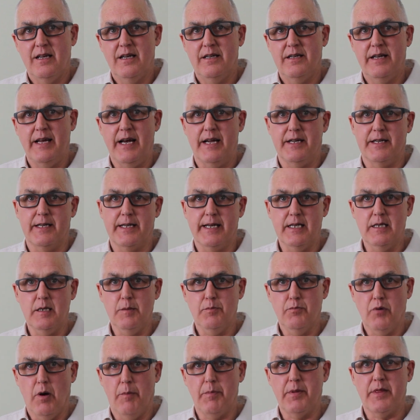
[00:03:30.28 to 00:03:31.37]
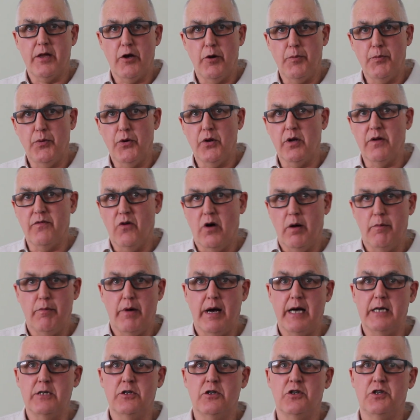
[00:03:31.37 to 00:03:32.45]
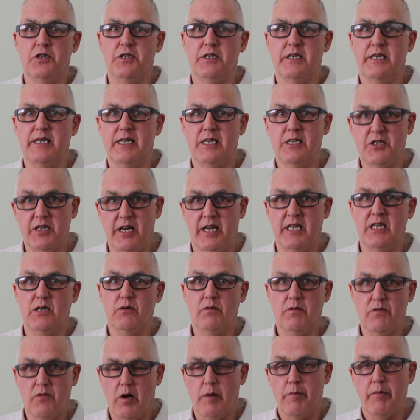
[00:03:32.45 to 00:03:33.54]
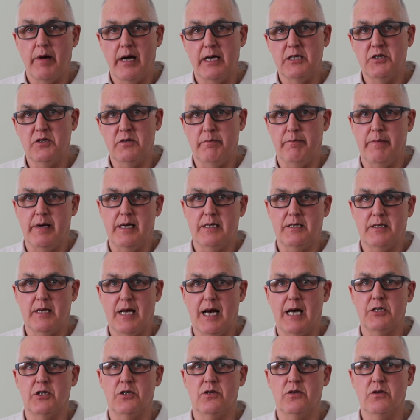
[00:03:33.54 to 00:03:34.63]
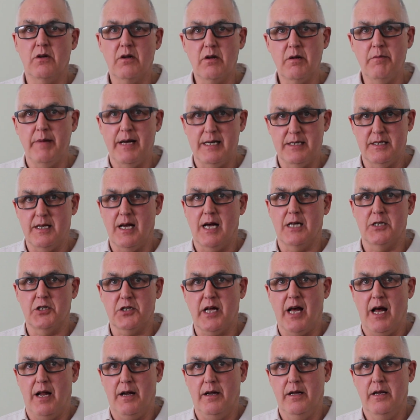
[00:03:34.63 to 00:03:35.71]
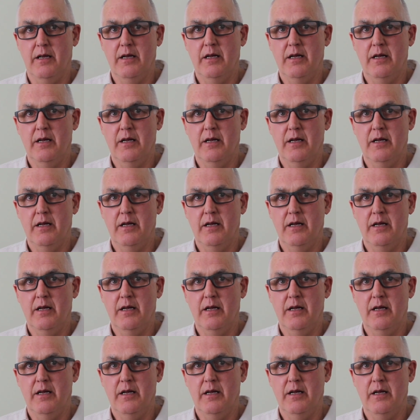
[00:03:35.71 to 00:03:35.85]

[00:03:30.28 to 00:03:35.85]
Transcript: Now, to get the proper therapeutic vibrations, you need a genuine vibration massager, not a massage gun.